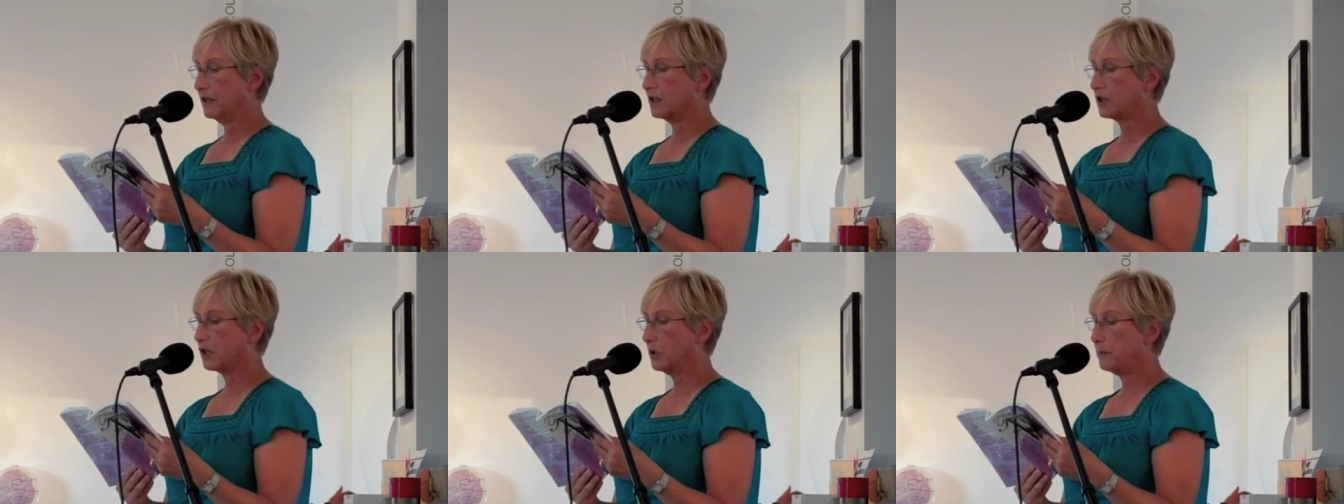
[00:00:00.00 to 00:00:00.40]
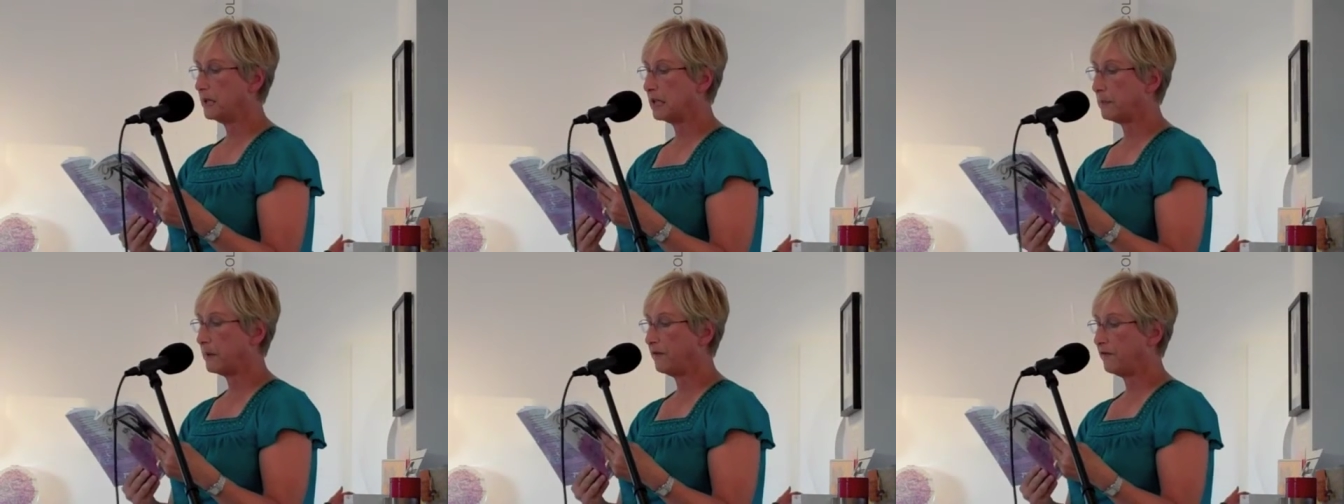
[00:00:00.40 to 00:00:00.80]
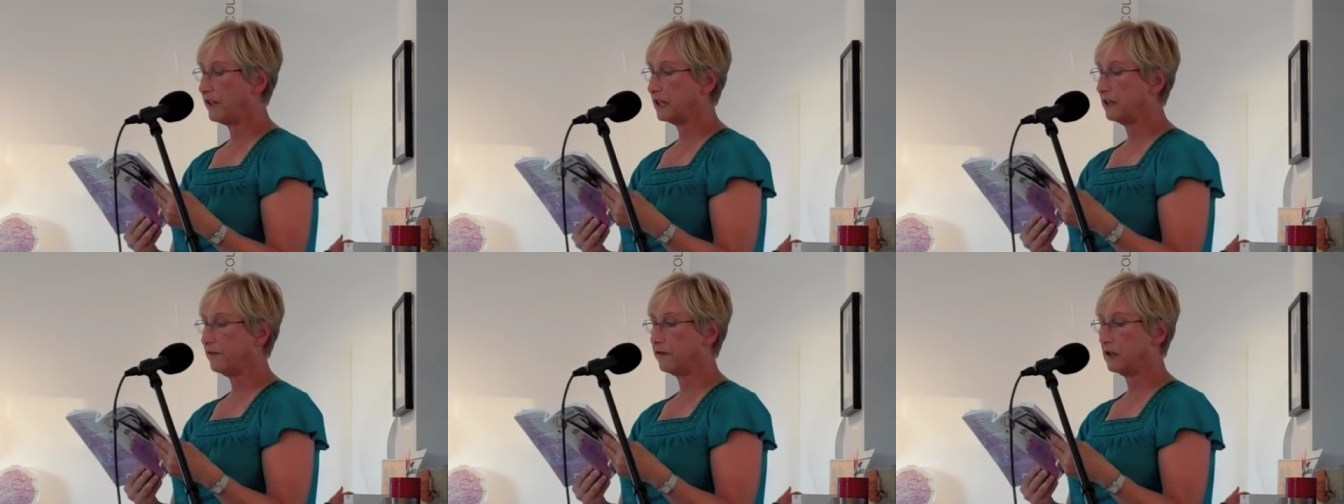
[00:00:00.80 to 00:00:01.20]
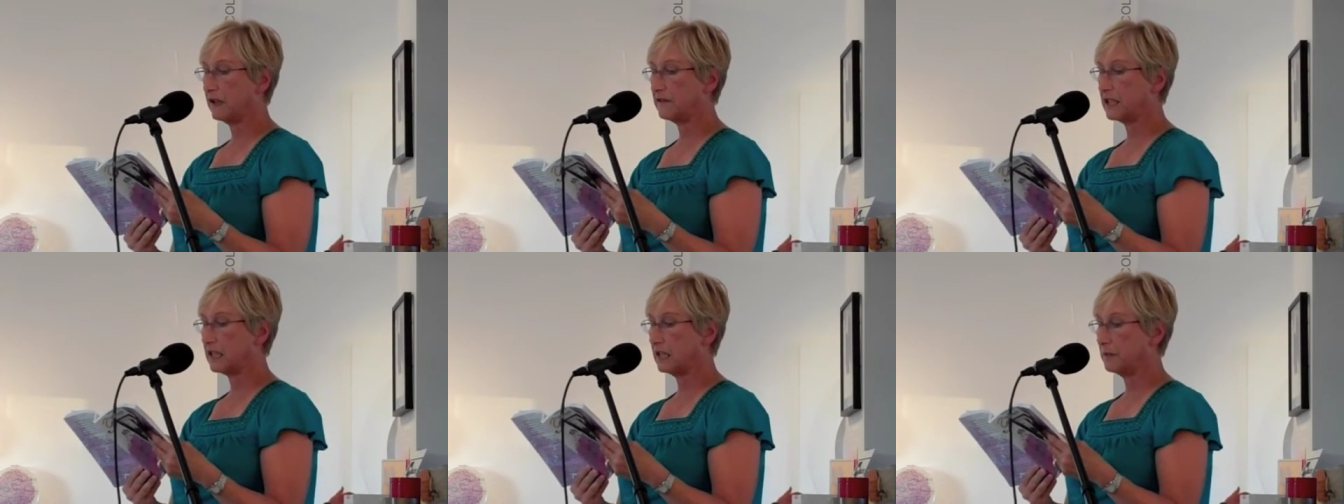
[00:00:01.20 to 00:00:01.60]
Scooping up a fingerful
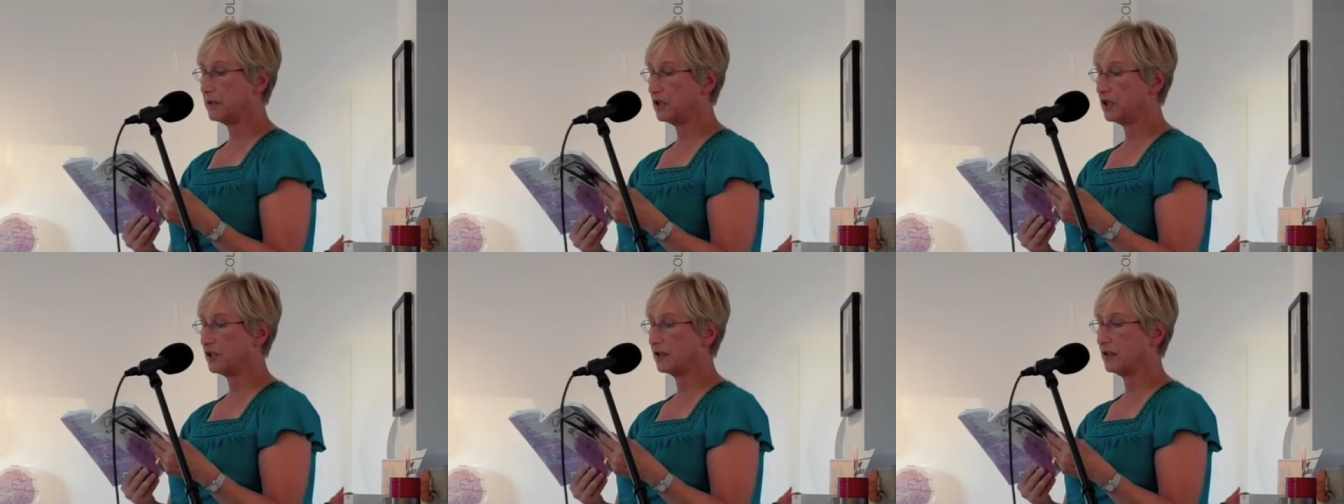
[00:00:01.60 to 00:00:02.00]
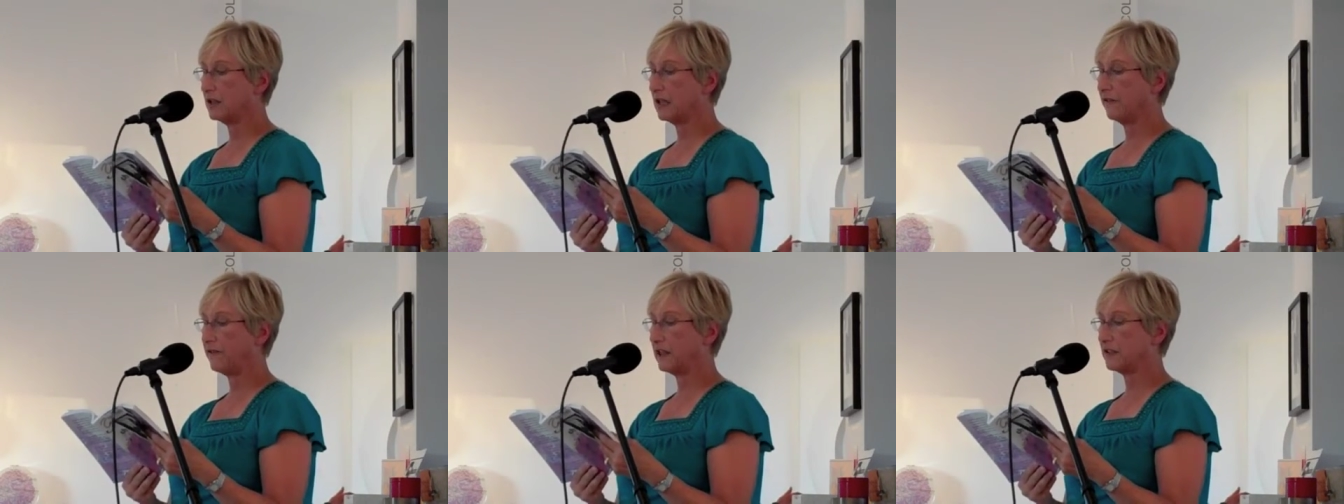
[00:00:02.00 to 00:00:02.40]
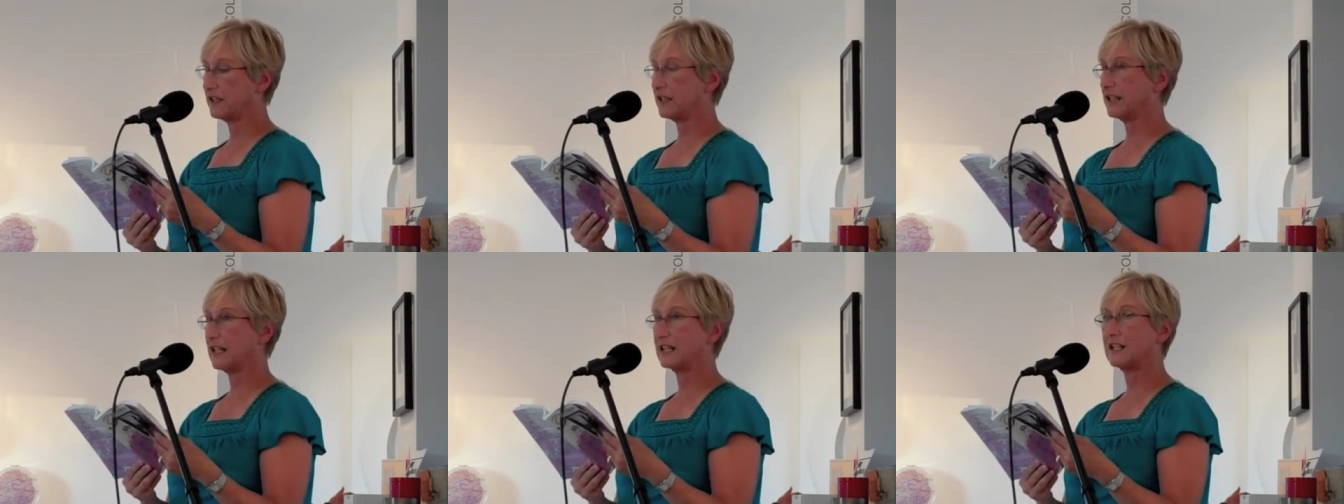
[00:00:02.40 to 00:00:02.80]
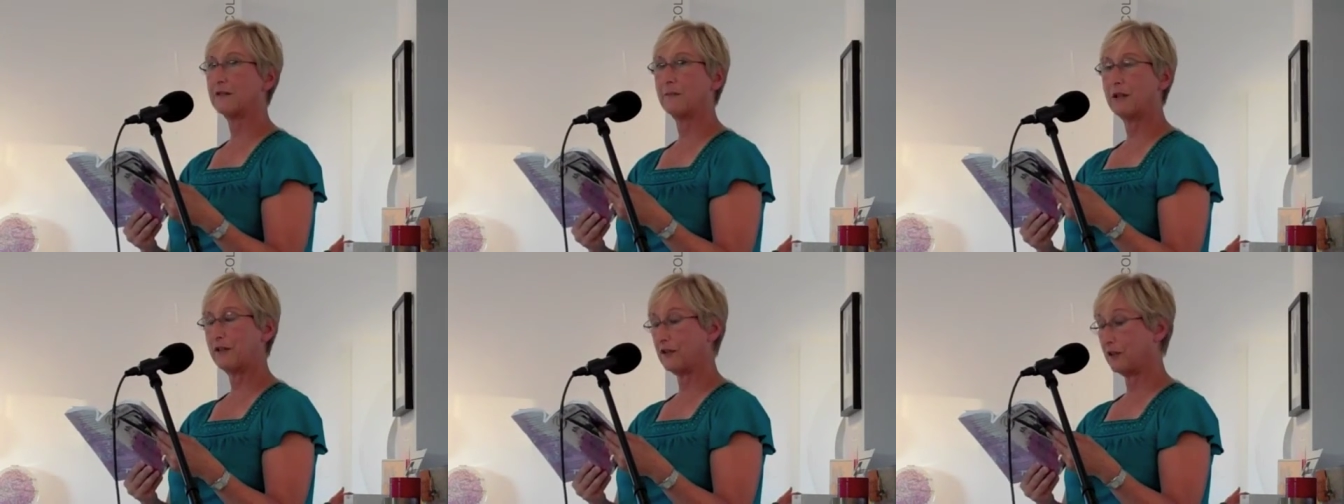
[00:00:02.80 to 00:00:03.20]
of cinnamon sugar, I felt a sense
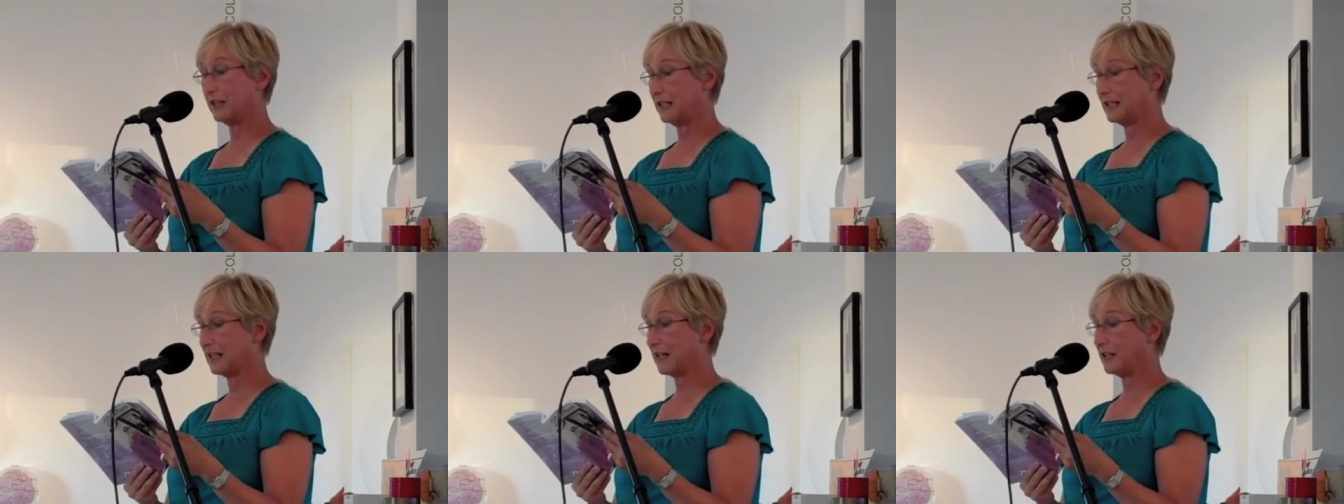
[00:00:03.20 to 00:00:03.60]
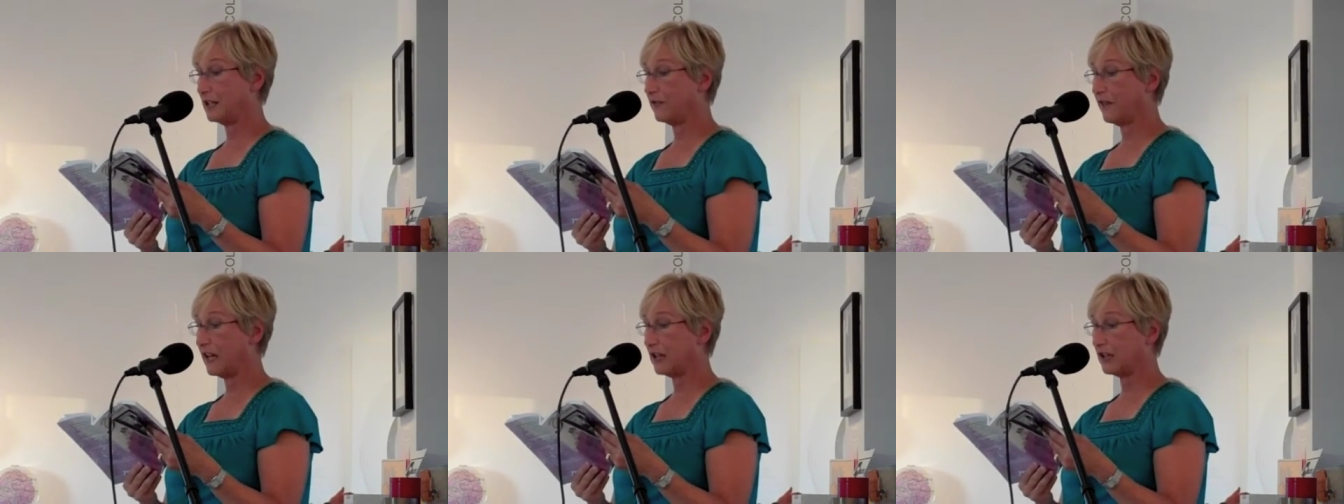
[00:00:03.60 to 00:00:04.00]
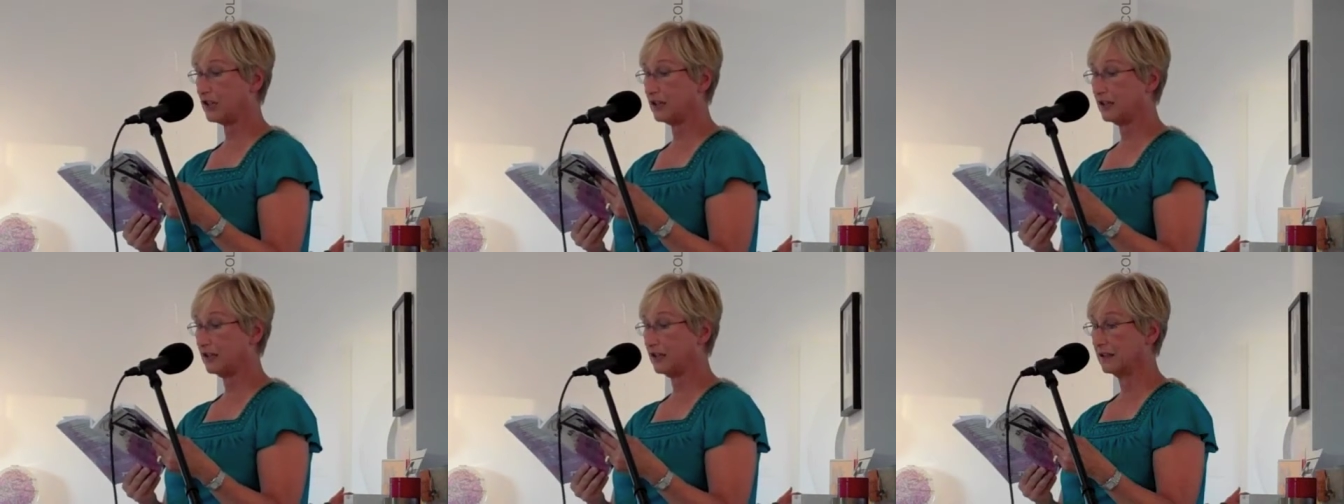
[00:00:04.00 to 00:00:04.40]
of motherly satisfaction.